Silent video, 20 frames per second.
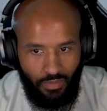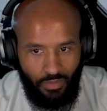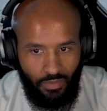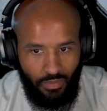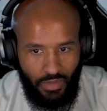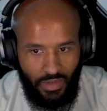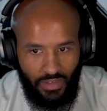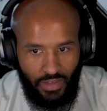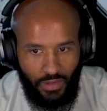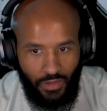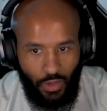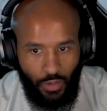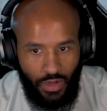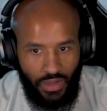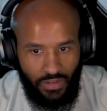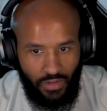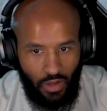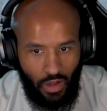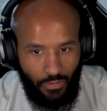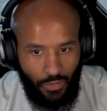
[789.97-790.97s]
He sits there. He's
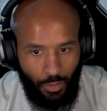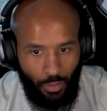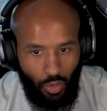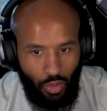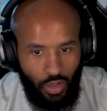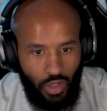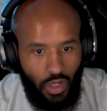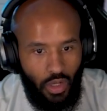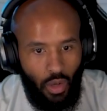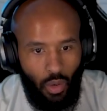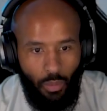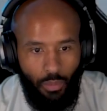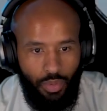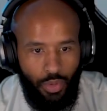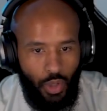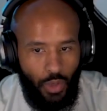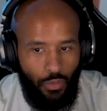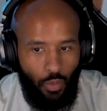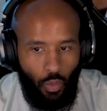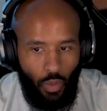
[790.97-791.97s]
comfortable.
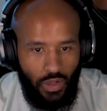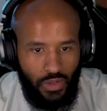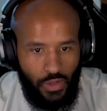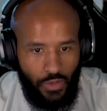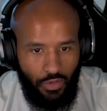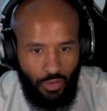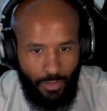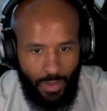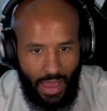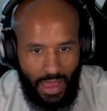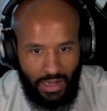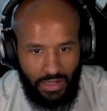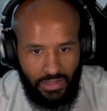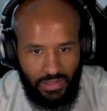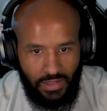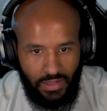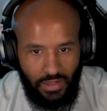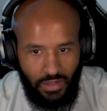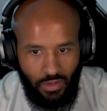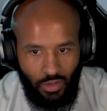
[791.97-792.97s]
Beautiful 1-2 for Max.
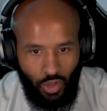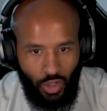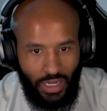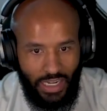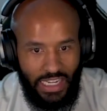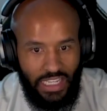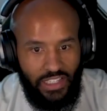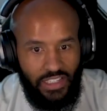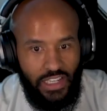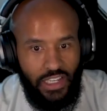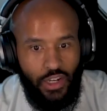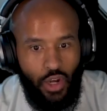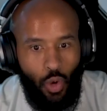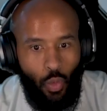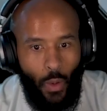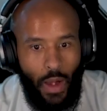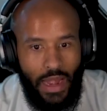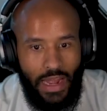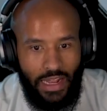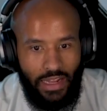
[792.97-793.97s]
Look, and he's sitting there
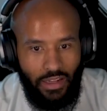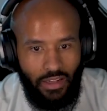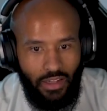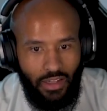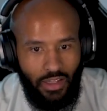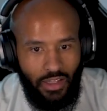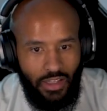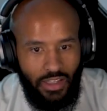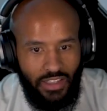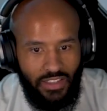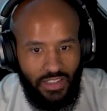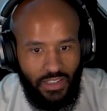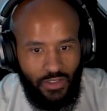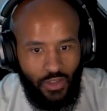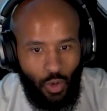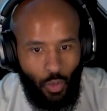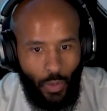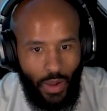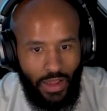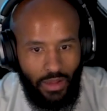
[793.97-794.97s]
waiting. He sits there,
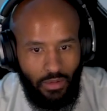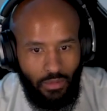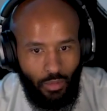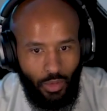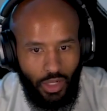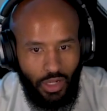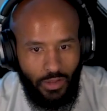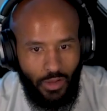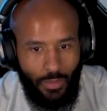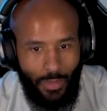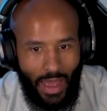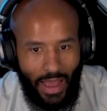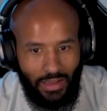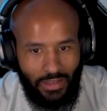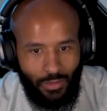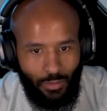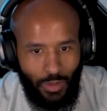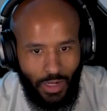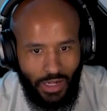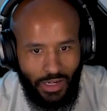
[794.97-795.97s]
wait. What are you going to do, Max?
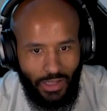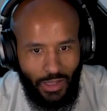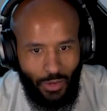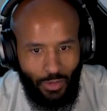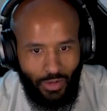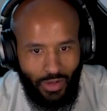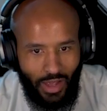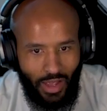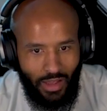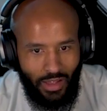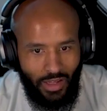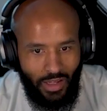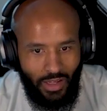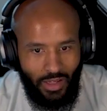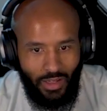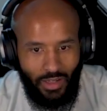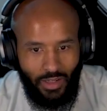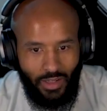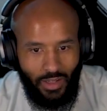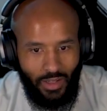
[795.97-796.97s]
What are you going to do? Huh?
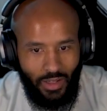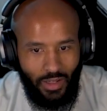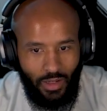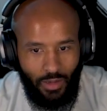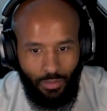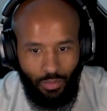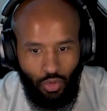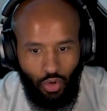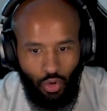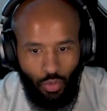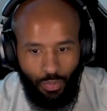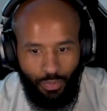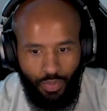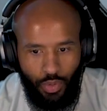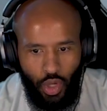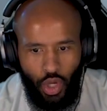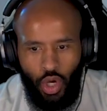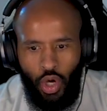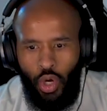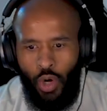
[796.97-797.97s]
Boom.
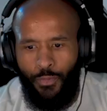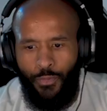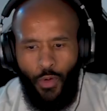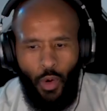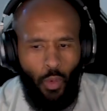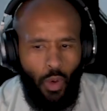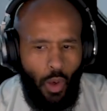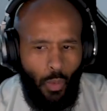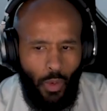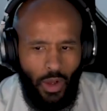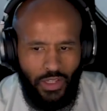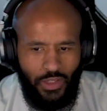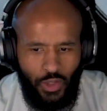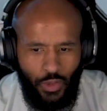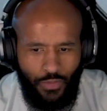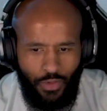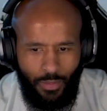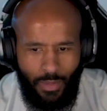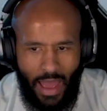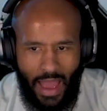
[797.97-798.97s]
Beautiful 1-1-2
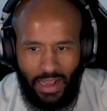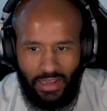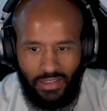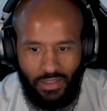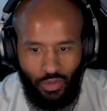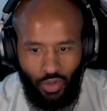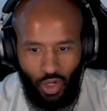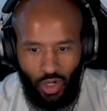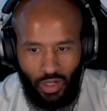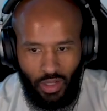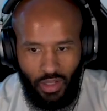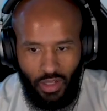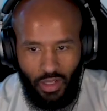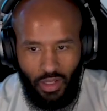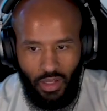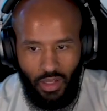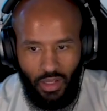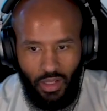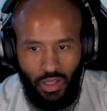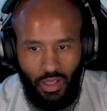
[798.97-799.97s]
for Max. Look.
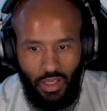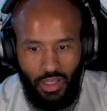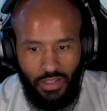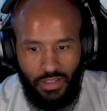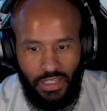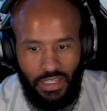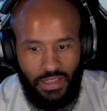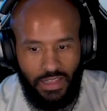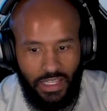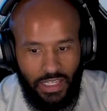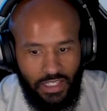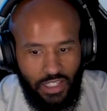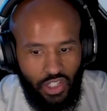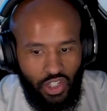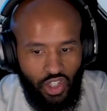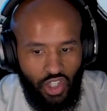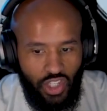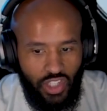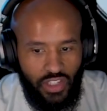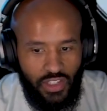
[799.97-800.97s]
See, this is
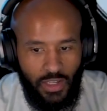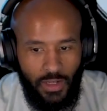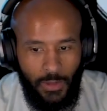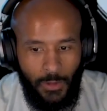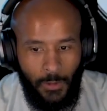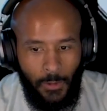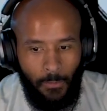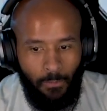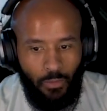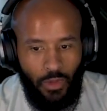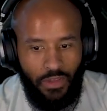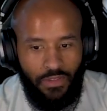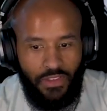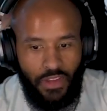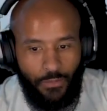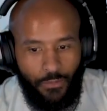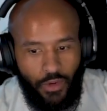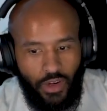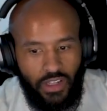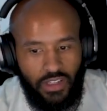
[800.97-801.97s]
just the
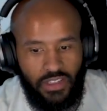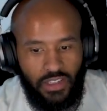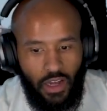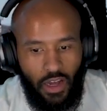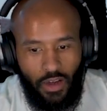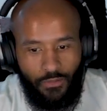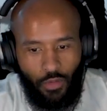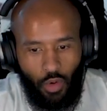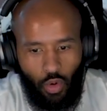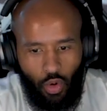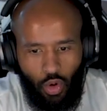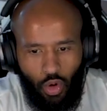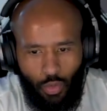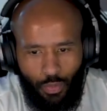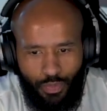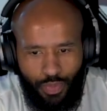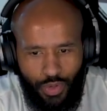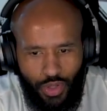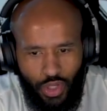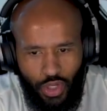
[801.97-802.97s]
difference of, oh,
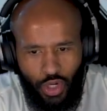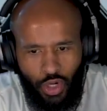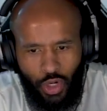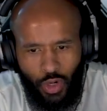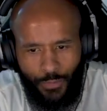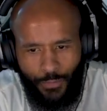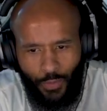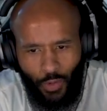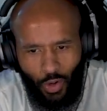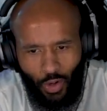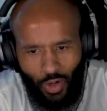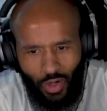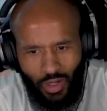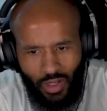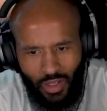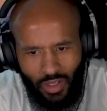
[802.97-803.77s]
beautiful